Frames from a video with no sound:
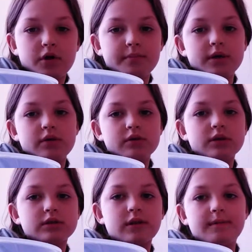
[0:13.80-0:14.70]

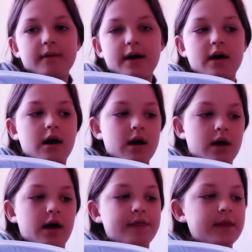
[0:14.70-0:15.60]
using some,
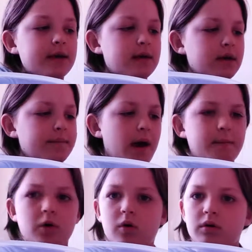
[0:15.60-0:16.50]
I think
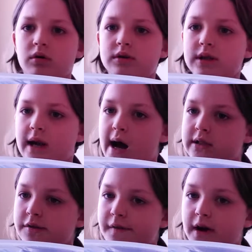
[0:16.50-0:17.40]
baby oil is an
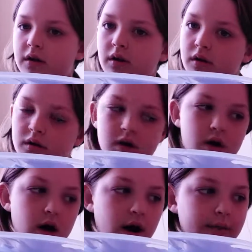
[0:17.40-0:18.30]
activator.
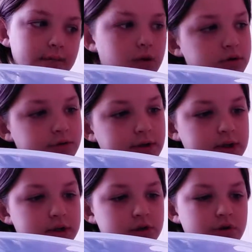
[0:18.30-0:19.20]
I'm not really
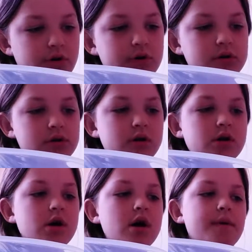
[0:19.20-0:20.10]
sure.
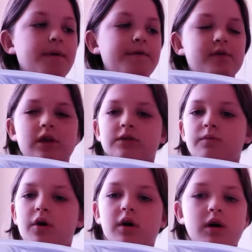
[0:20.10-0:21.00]
But if it doesn't
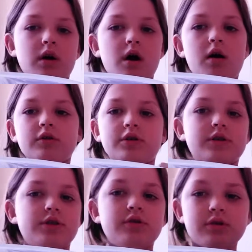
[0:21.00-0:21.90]
work, I'll just
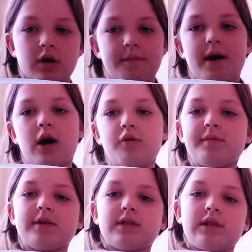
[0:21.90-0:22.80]
use some
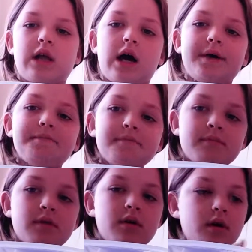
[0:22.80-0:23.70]
Elmer's slime,
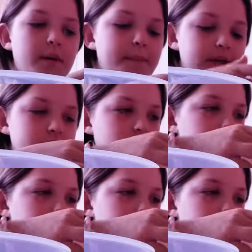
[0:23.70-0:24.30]
magical